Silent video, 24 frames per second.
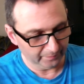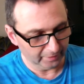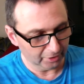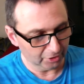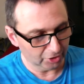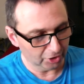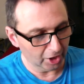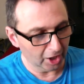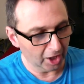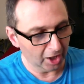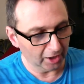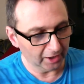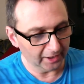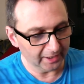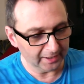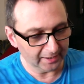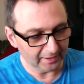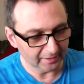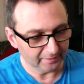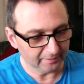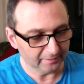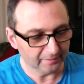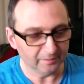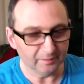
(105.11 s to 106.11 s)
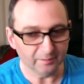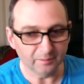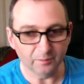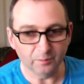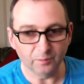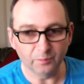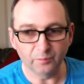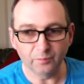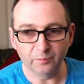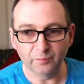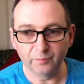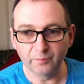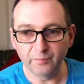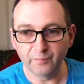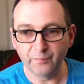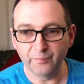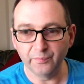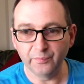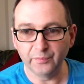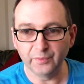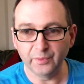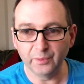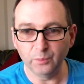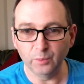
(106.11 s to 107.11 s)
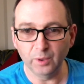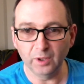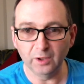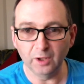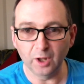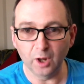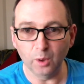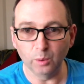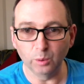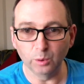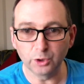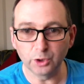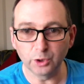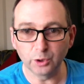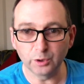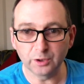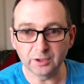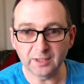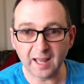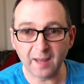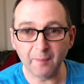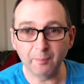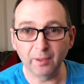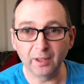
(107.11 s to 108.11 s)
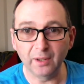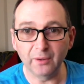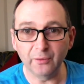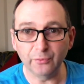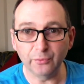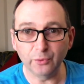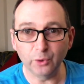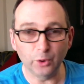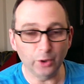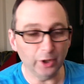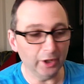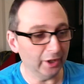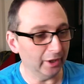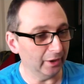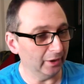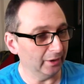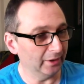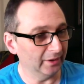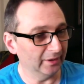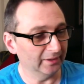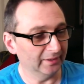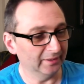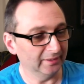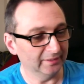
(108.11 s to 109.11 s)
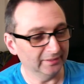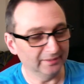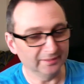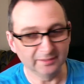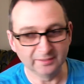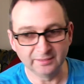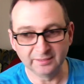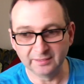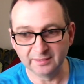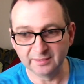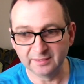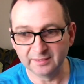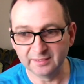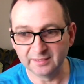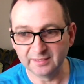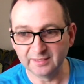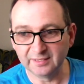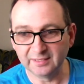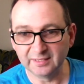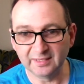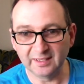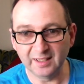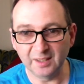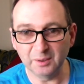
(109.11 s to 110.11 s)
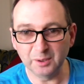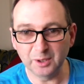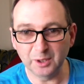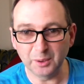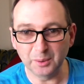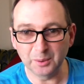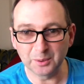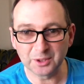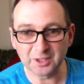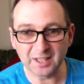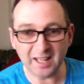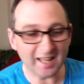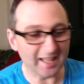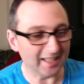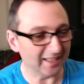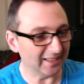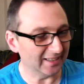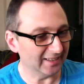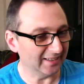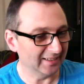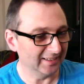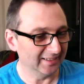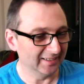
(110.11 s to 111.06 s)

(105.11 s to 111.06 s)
Charlie will hold your tablet for you. How cool's that?